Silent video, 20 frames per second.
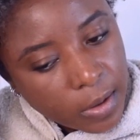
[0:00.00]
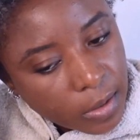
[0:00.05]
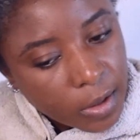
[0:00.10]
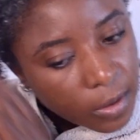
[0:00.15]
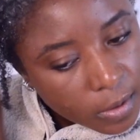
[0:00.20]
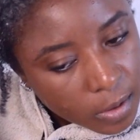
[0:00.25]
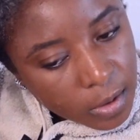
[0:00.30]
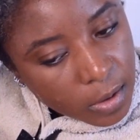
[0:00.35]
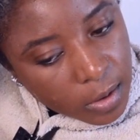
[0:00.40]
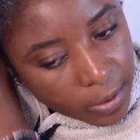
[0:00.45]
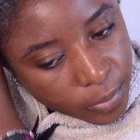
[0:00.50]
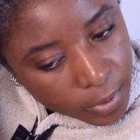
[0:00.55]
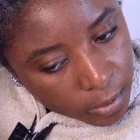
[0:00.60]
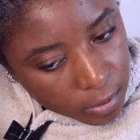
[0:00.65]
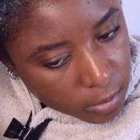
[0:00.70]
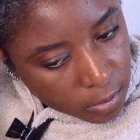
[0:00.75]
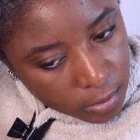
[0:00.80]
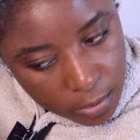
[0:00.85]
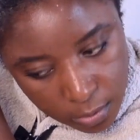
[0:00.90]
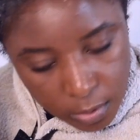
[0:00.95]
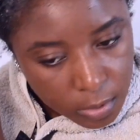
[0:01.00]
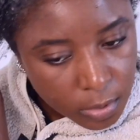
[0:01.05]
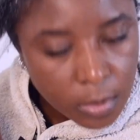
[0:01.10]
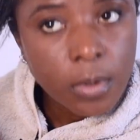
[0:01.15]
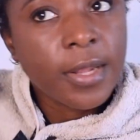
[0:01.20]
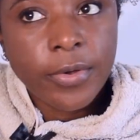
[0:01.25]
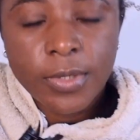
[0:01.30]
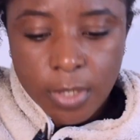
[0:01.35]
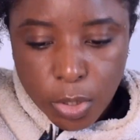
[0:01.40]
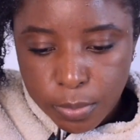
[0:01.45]
first to make sure
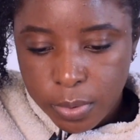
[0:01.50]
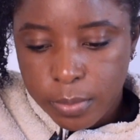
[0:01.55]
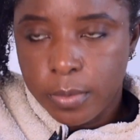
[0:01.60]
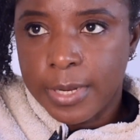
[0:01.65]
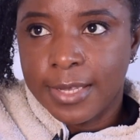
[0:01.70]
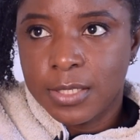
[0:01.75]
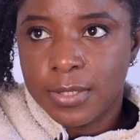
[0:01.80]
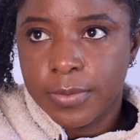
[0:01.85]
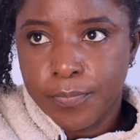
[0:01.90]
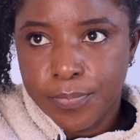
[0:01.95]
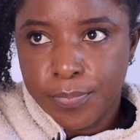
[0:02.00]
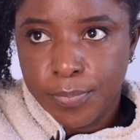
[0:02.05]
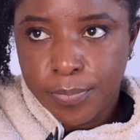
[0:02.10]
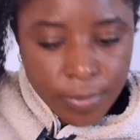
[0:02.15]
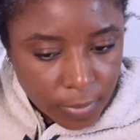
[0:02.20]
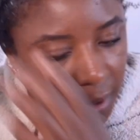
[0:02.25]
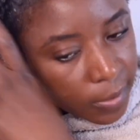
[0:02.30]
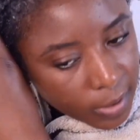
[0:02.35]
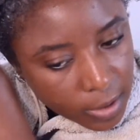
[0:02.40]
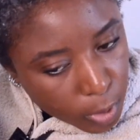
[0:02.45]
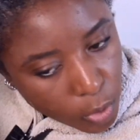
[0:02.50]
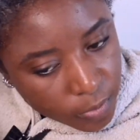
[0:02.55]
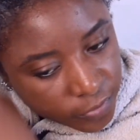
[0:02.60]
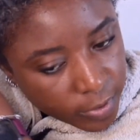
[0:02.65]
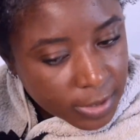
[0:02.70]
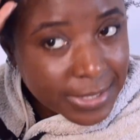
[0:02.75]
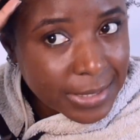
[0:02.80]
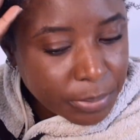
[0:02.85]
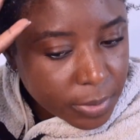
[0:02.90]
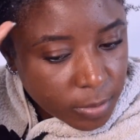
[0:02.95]
everything is properly
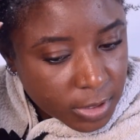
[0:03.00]
detangled,